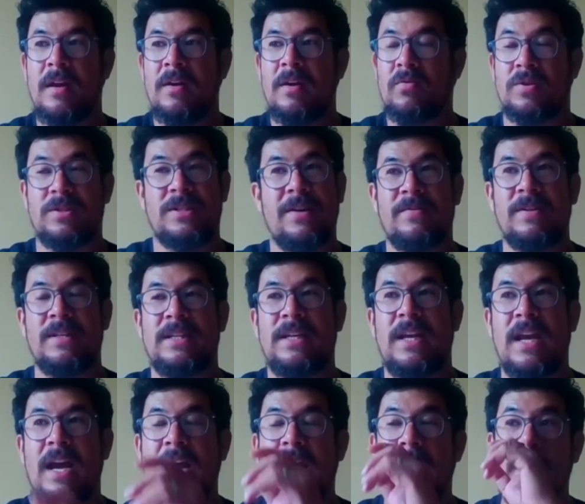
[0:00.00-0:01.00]
or
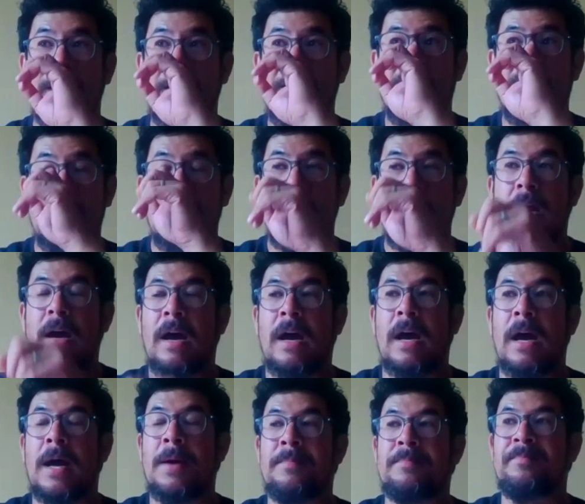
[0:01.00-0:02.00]
78.
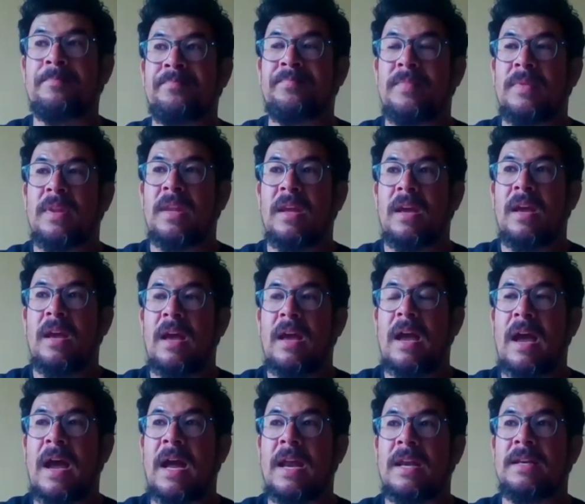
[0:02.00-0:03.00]
Um,
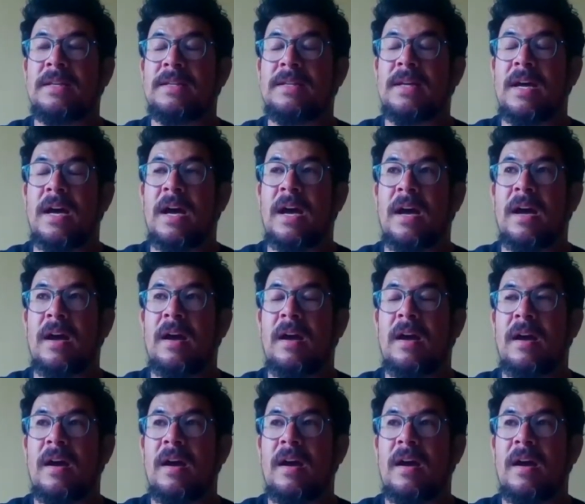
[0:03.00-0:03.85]
and but